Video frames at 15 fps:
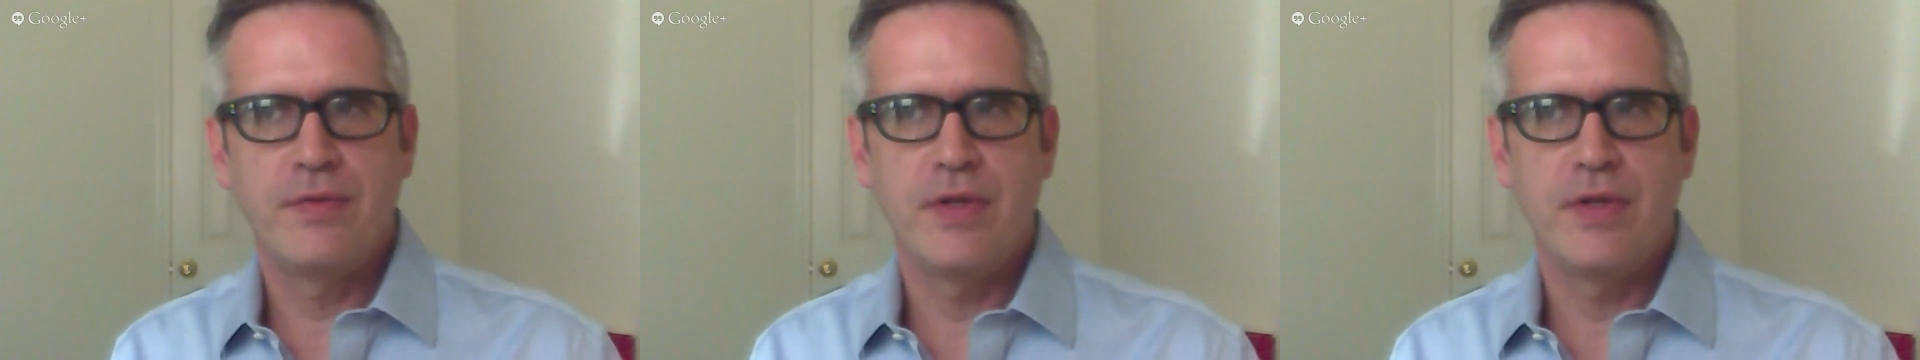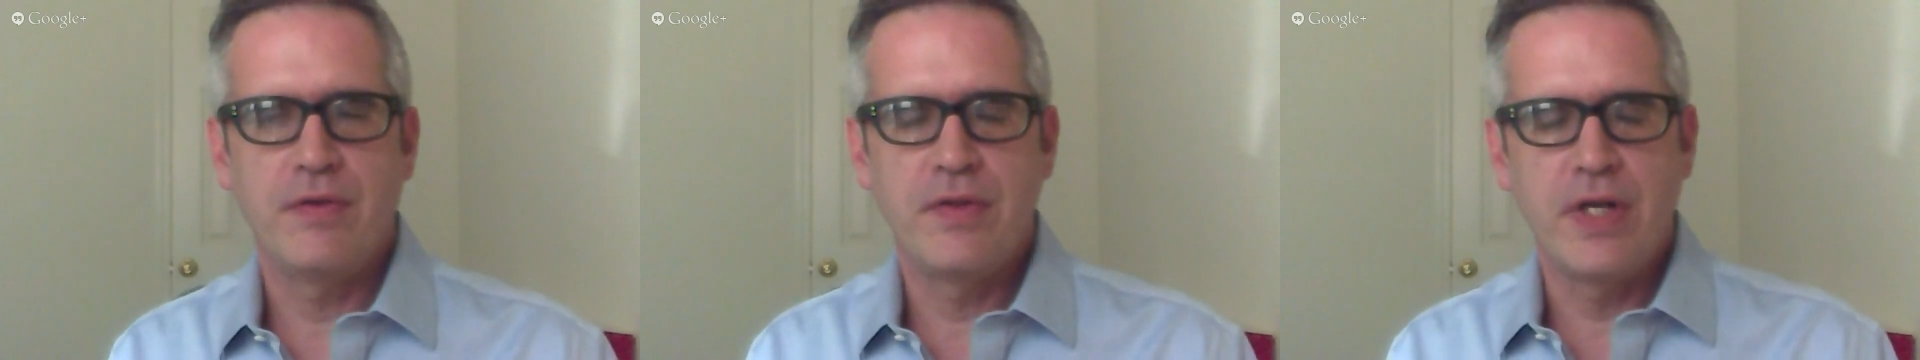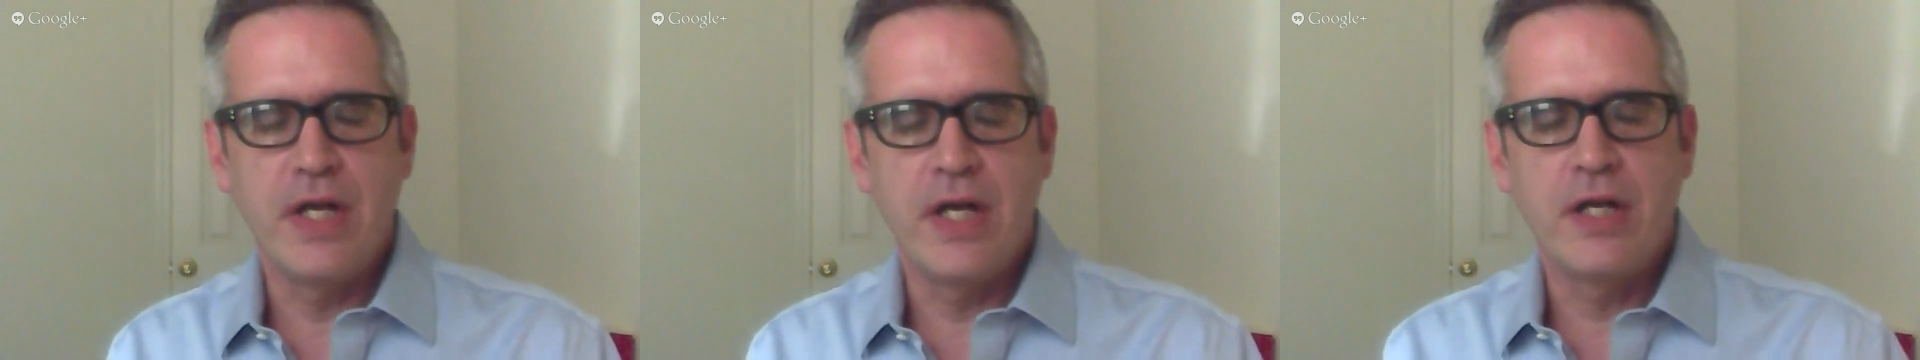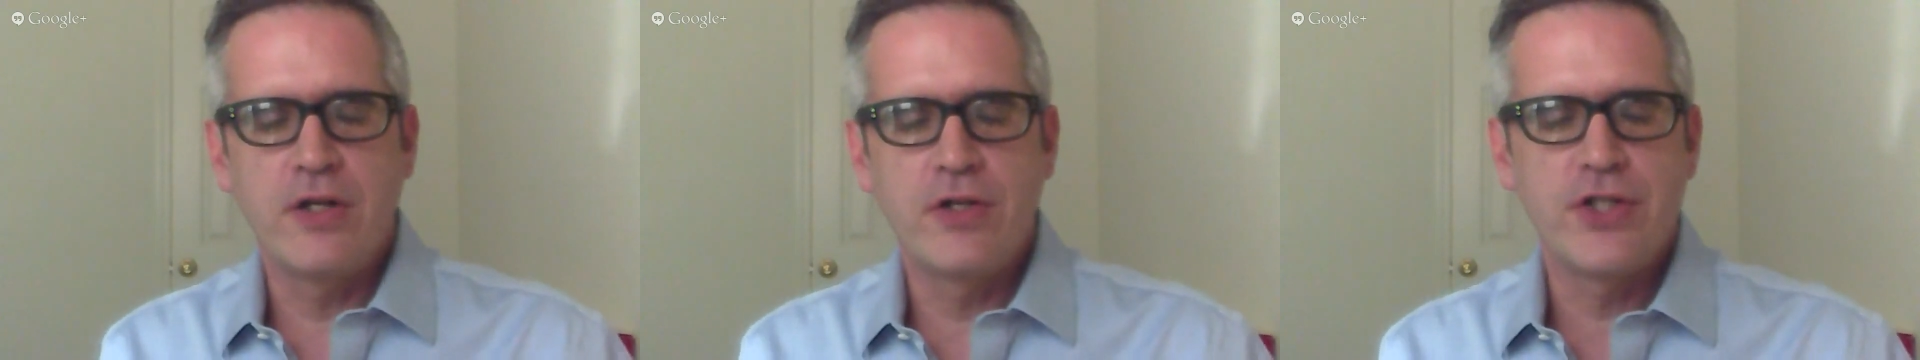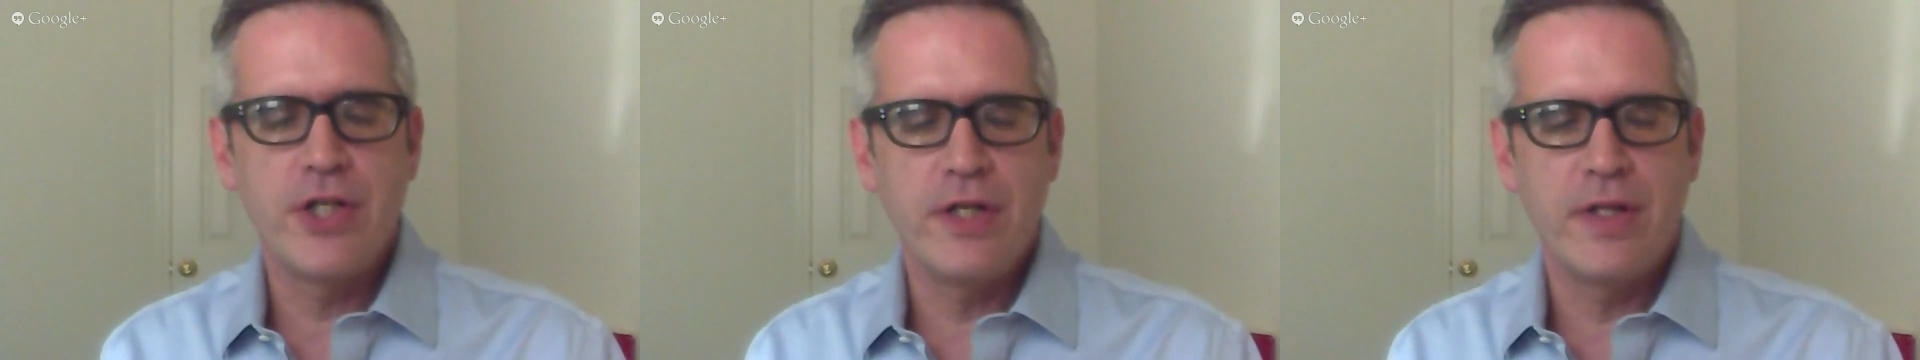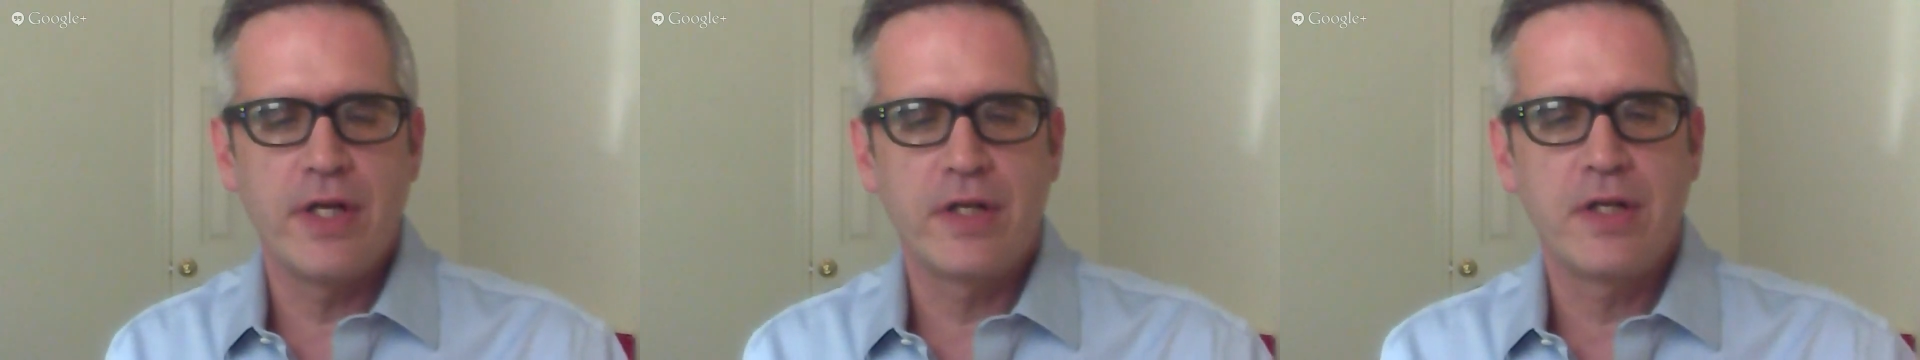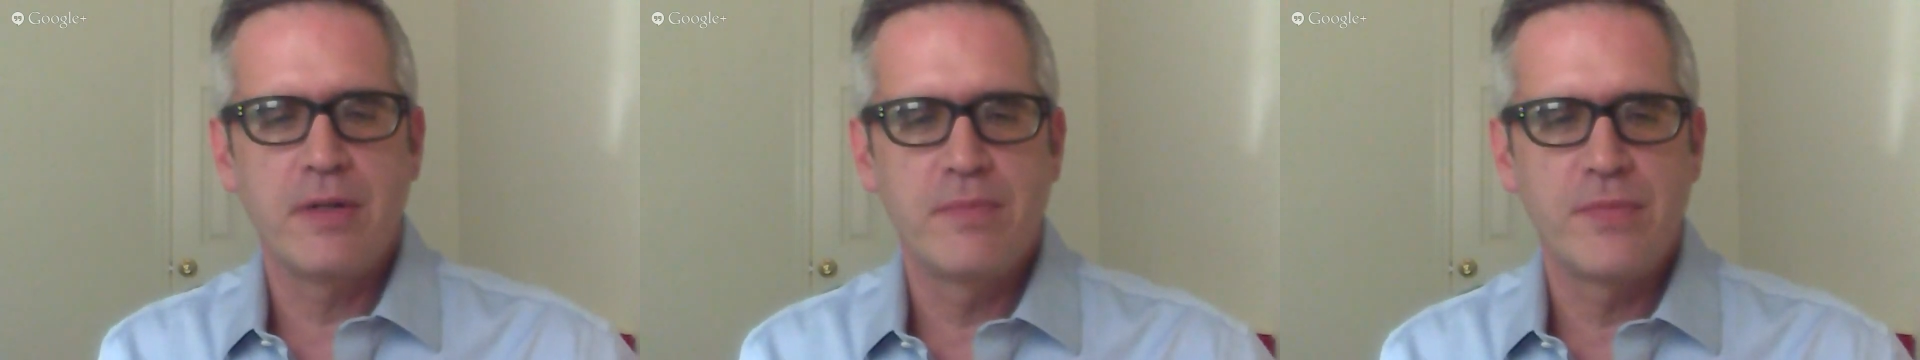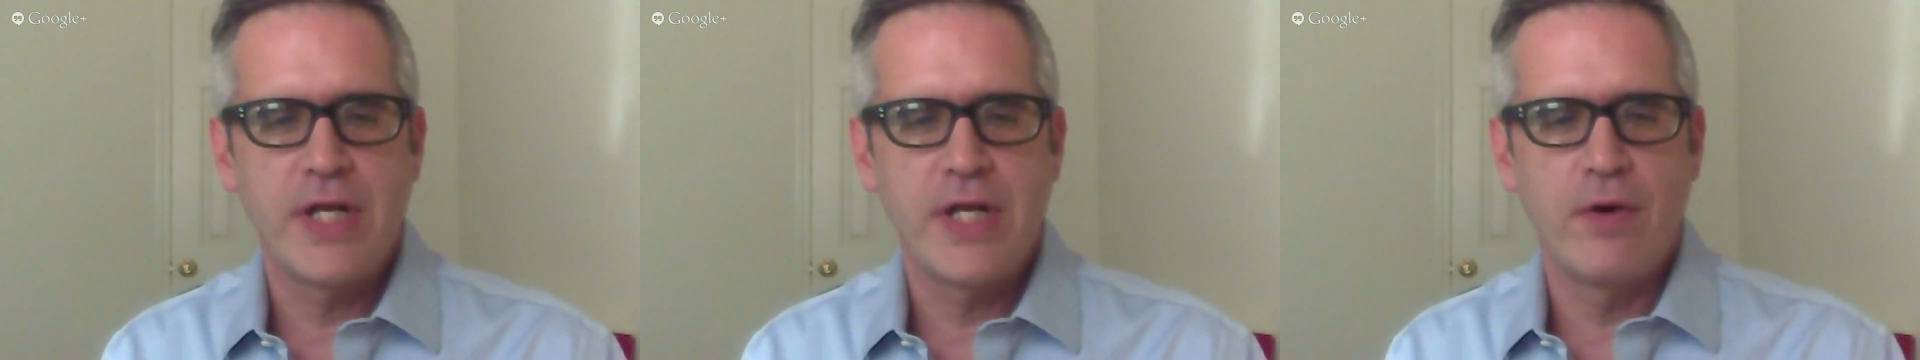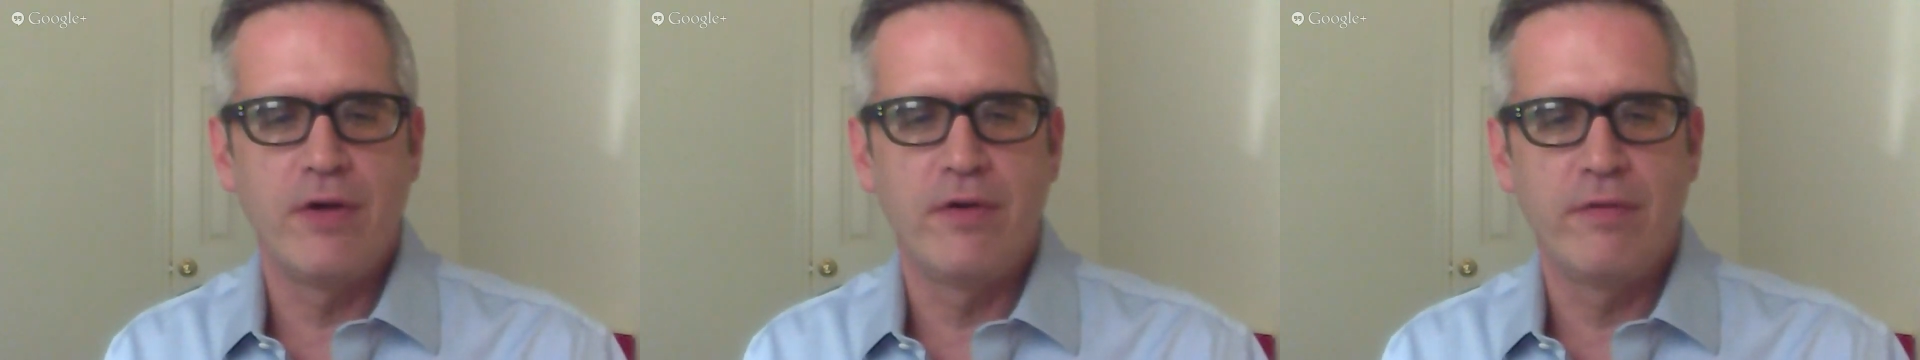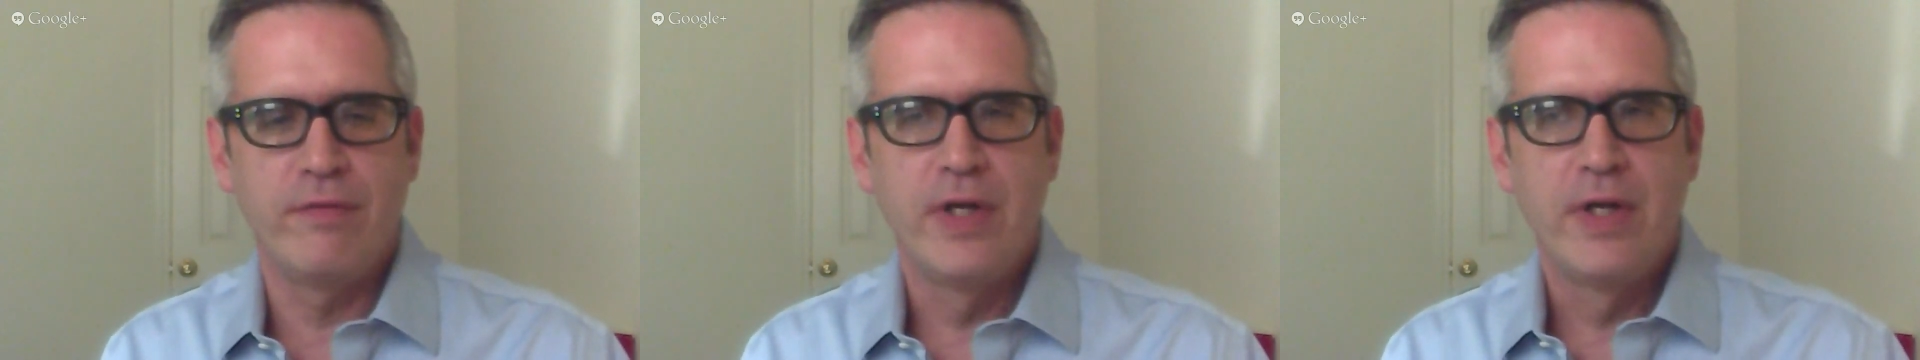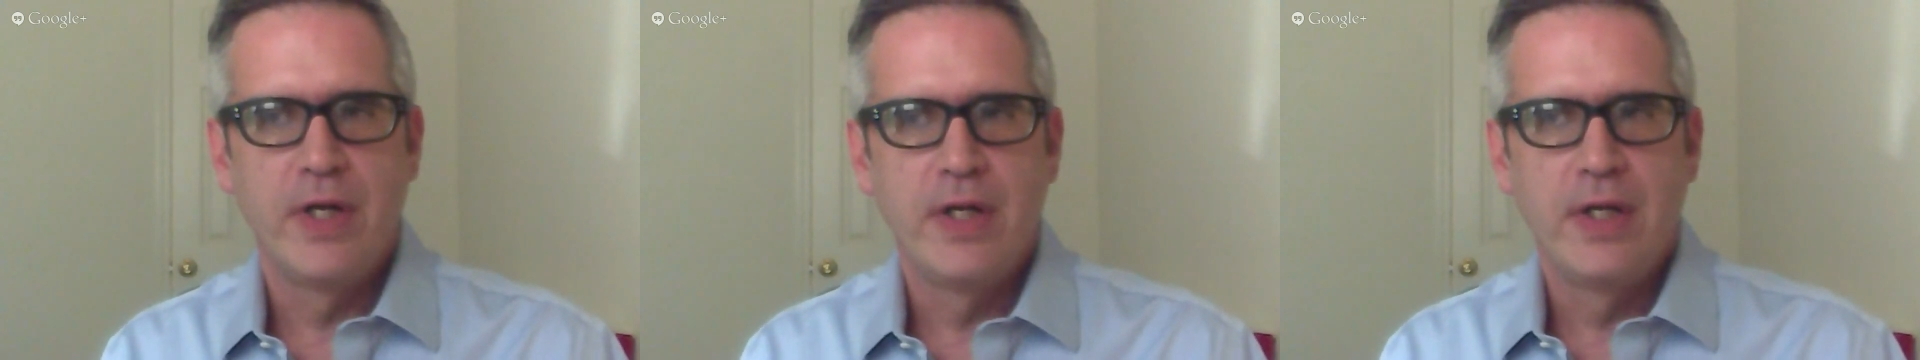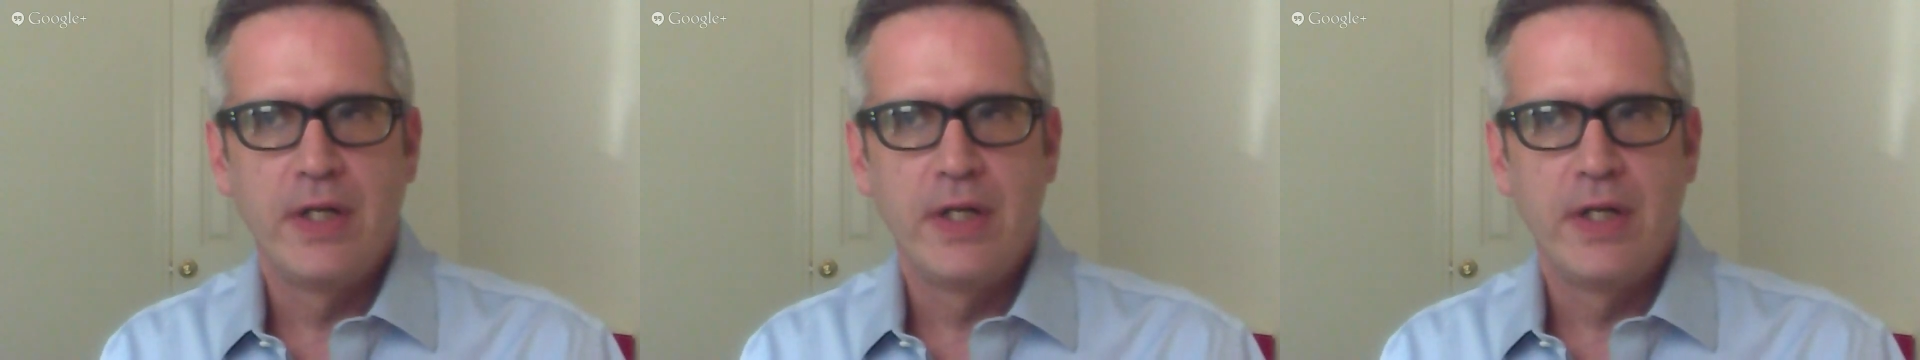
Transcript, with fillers: the, the energy that comes out of